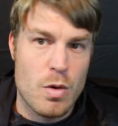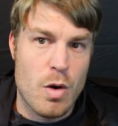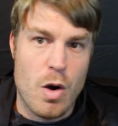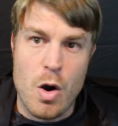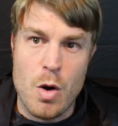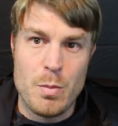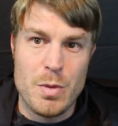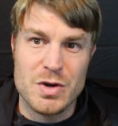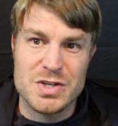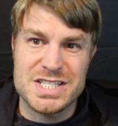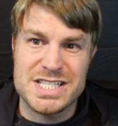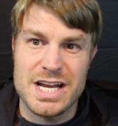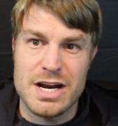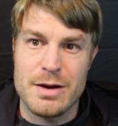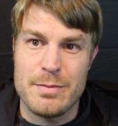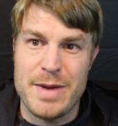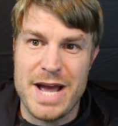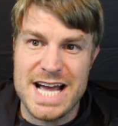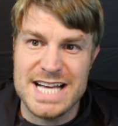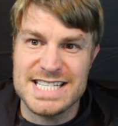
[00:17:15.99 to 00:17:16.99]
Almost
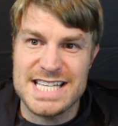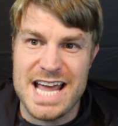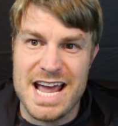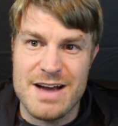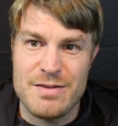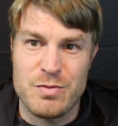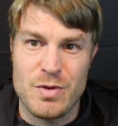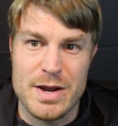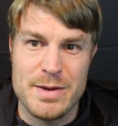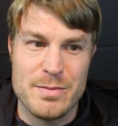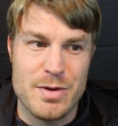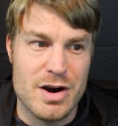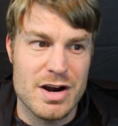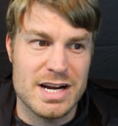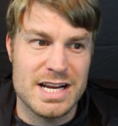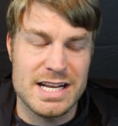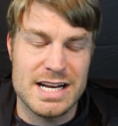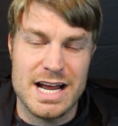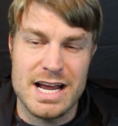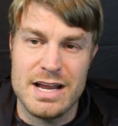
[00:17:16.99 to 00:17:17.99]
there, past the halfway
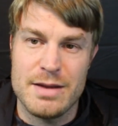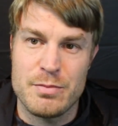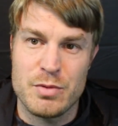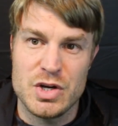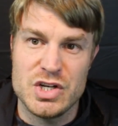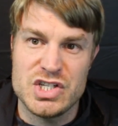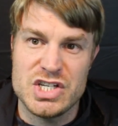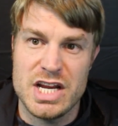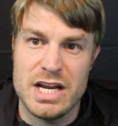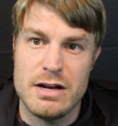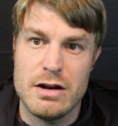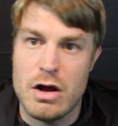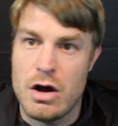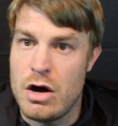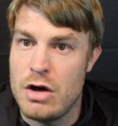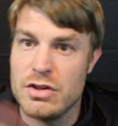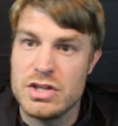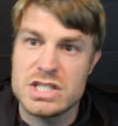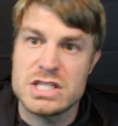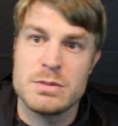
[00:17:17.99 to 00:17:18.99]
mark, and I appreciate
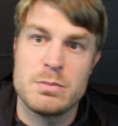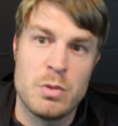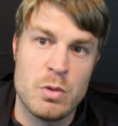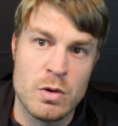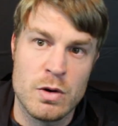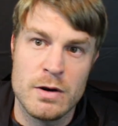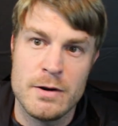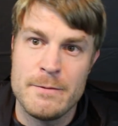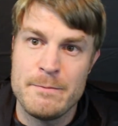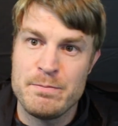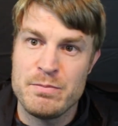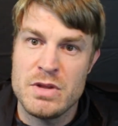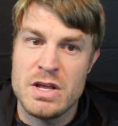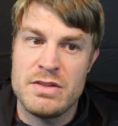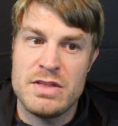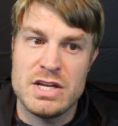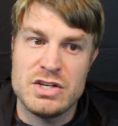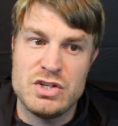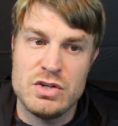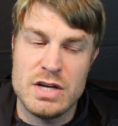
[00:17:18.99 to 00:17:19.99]
all the support
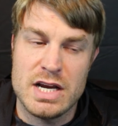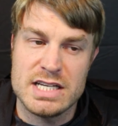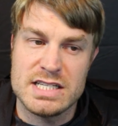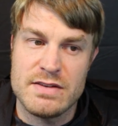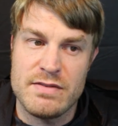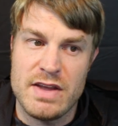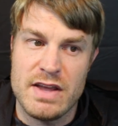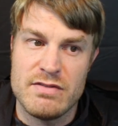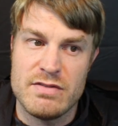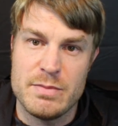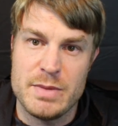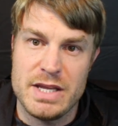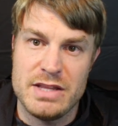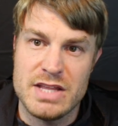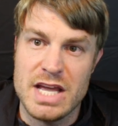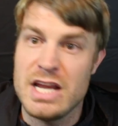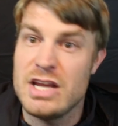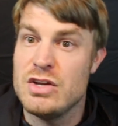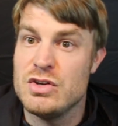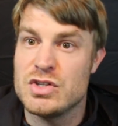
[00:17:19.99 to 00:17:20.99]
that you guys have given me.
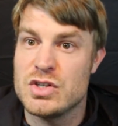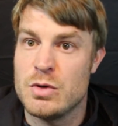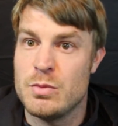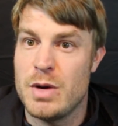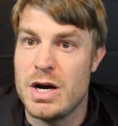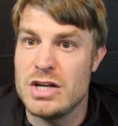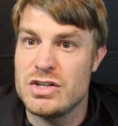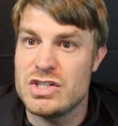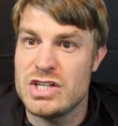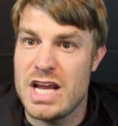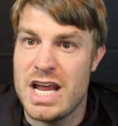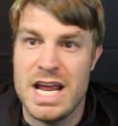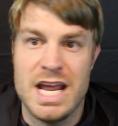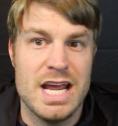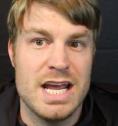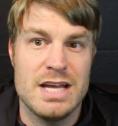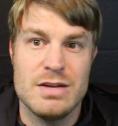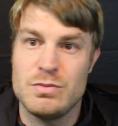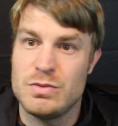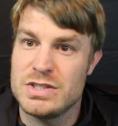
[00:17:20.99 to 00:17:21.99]
Thank you so much,
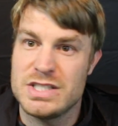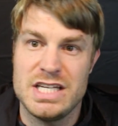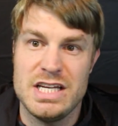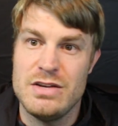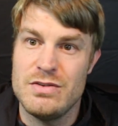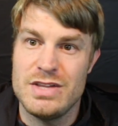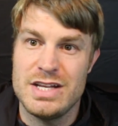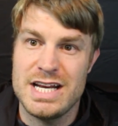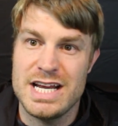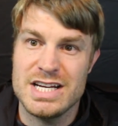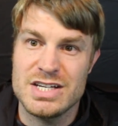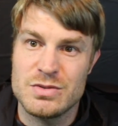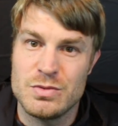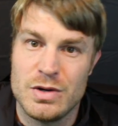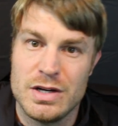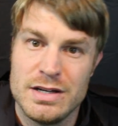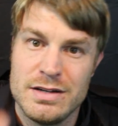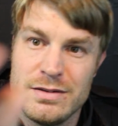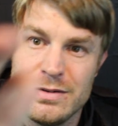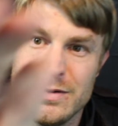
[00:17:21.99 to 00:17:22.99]
and we'll see you in the next one.